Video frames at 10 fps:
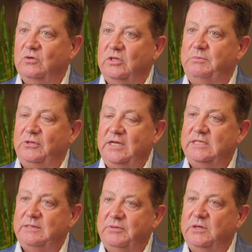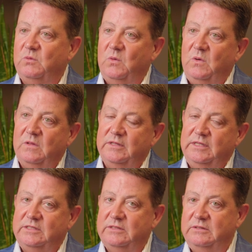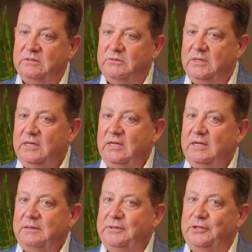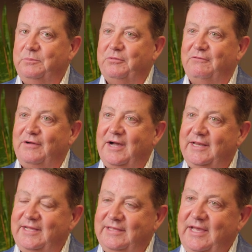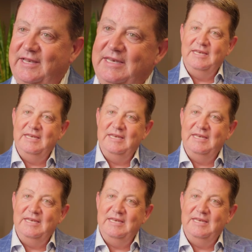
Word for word: really plays a big role into providing that